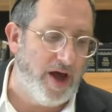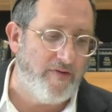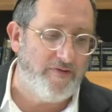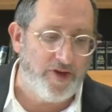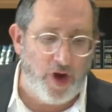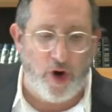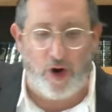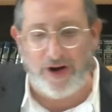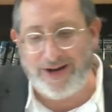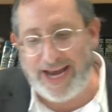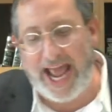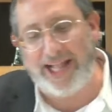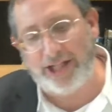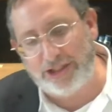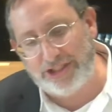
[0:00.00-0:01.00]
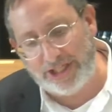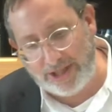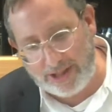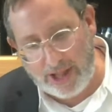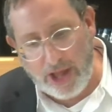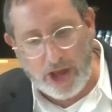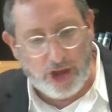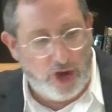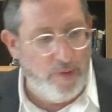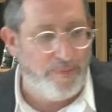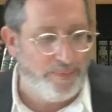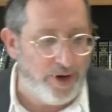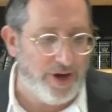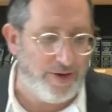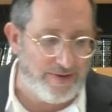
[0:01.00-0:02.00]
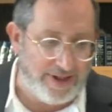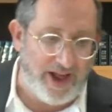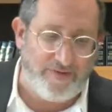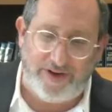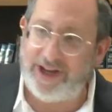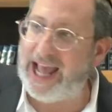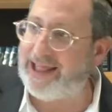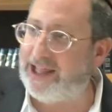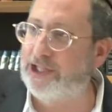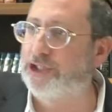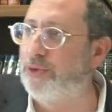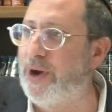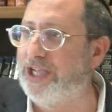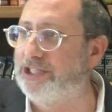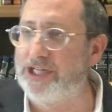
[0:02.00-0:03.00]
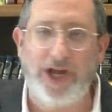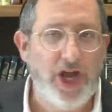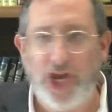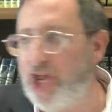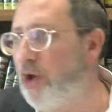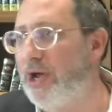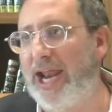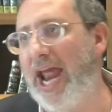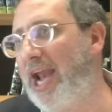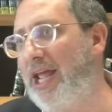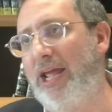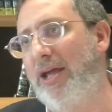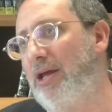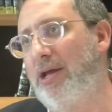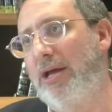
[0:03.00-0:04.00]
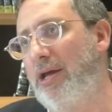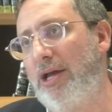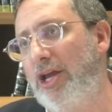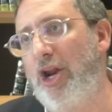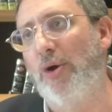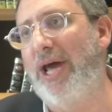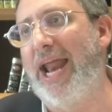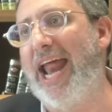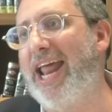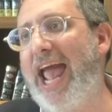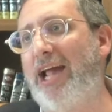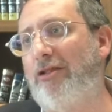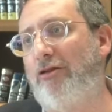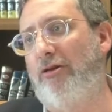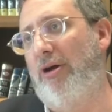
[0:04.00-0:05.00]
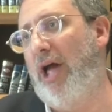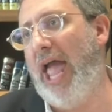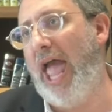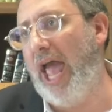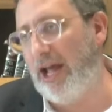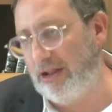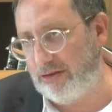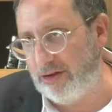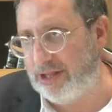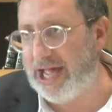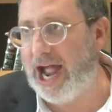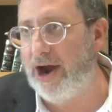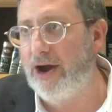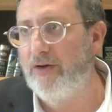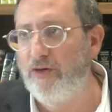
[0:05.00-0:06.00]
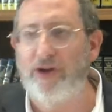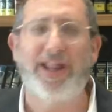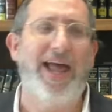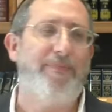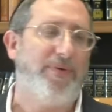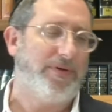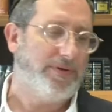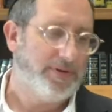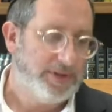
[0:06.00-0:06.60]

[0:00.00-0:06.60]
your negligence, you put yourself in that situation, you don't get any extra schar. For example,